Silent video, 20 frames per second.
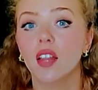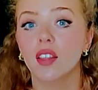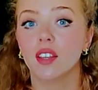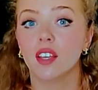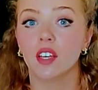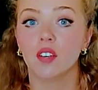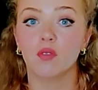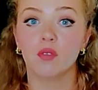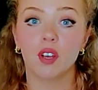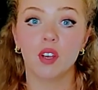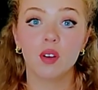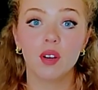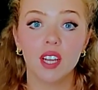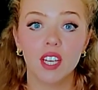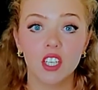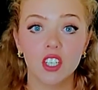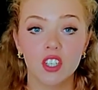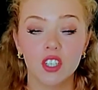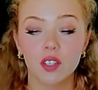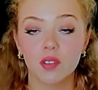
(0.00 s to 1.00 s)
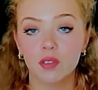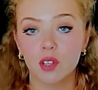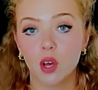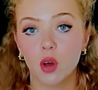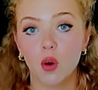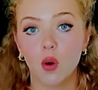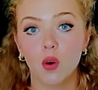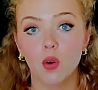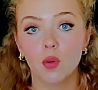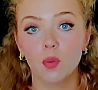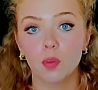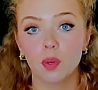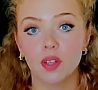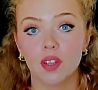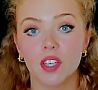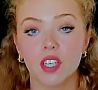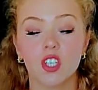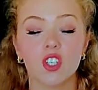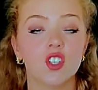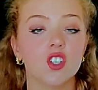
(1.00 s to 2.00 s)
the regulation of the oil
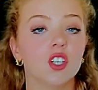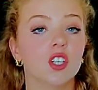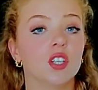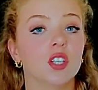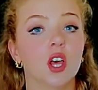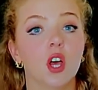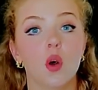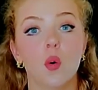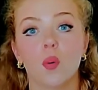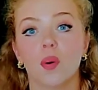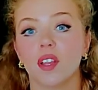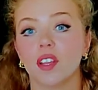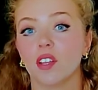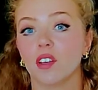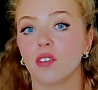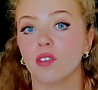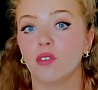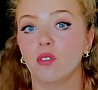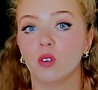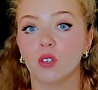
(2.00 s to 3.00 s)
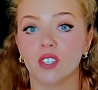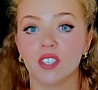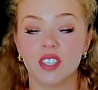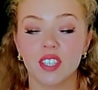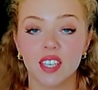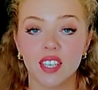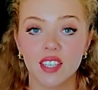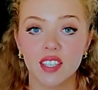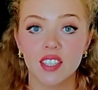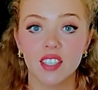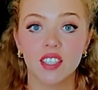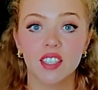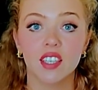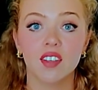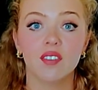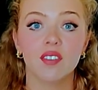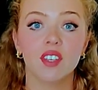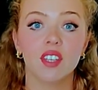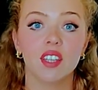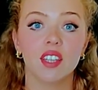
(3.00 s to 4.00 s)
production, whether for
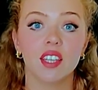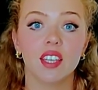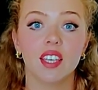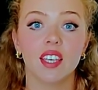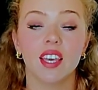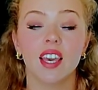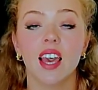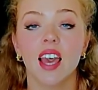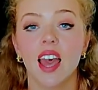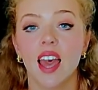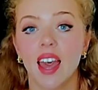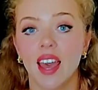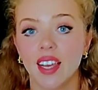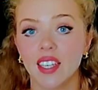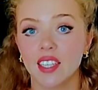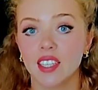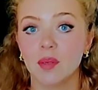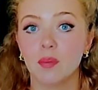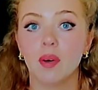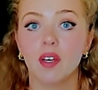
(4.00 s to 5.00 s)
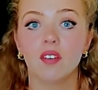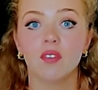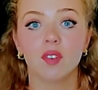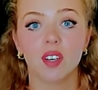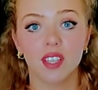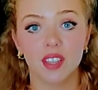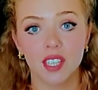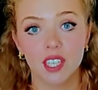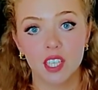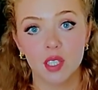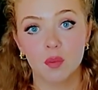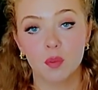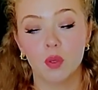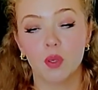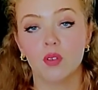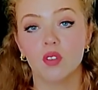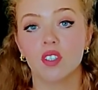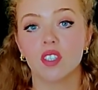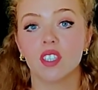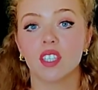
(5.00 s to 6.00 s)
sensitivity, eczema, redness
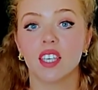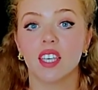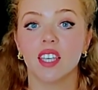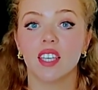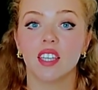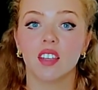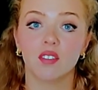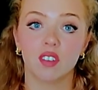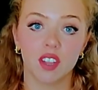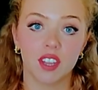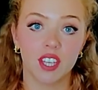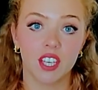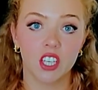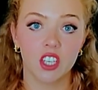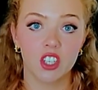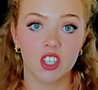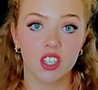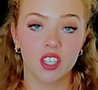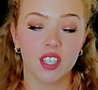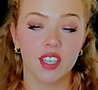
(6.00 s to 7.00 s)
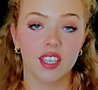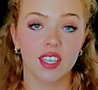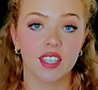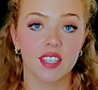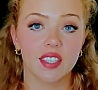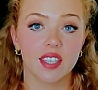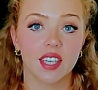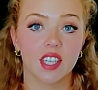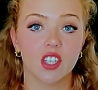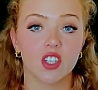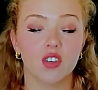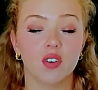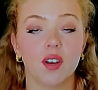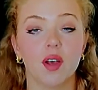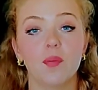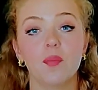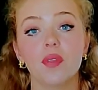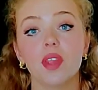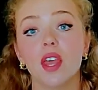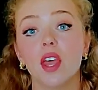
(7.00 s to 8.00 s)
prone skin, irritation, and
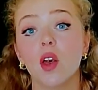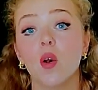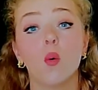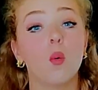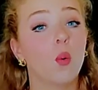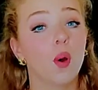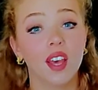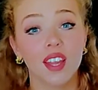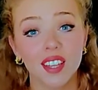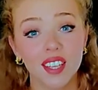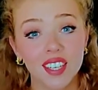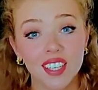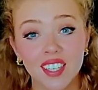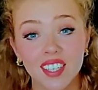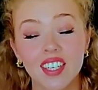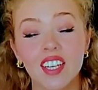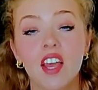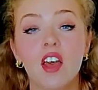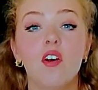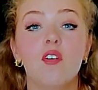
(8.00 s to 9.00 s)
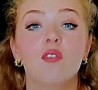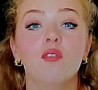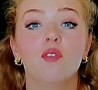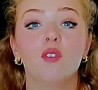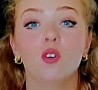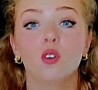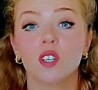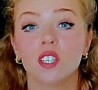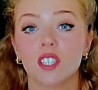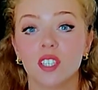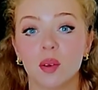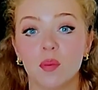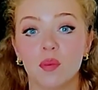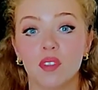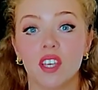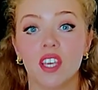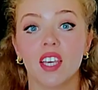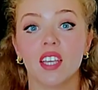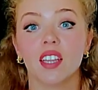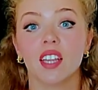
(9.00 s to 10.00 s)
etc. Whether for
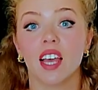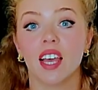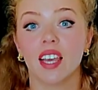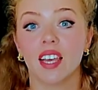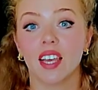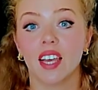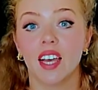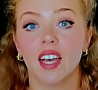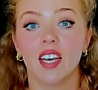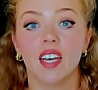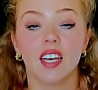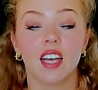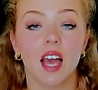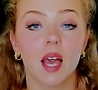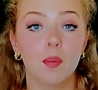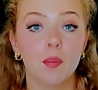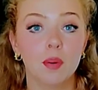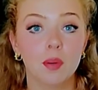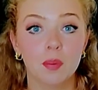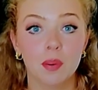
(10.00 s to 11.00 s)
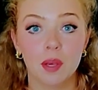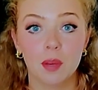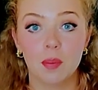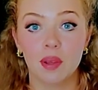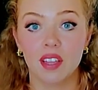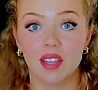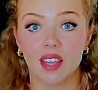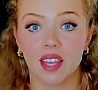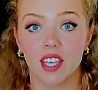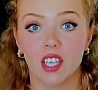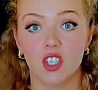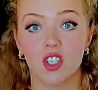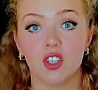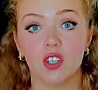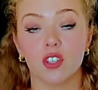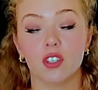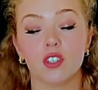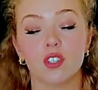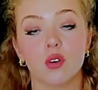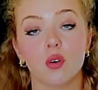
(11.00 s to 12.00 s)
something like
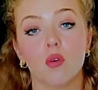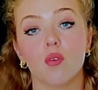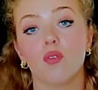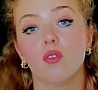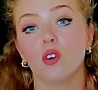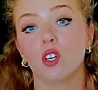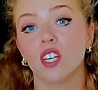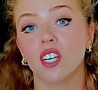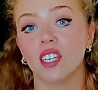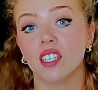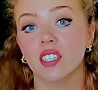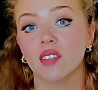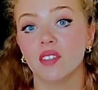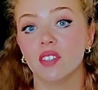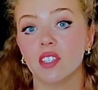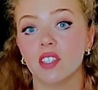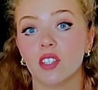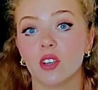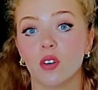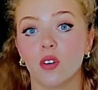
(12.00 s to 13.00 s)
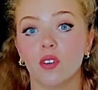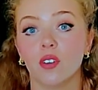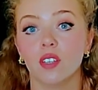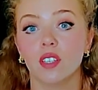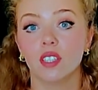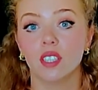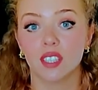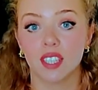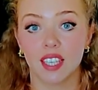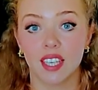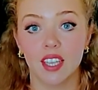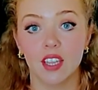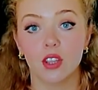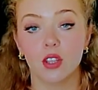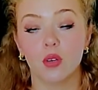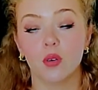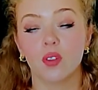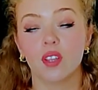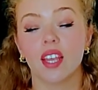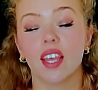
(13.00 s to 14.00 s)
hyperpigmentation, so for uneven skin
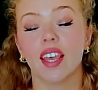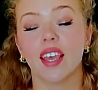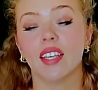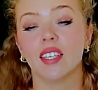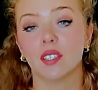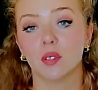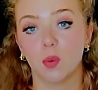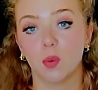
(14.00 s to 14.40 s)
tone as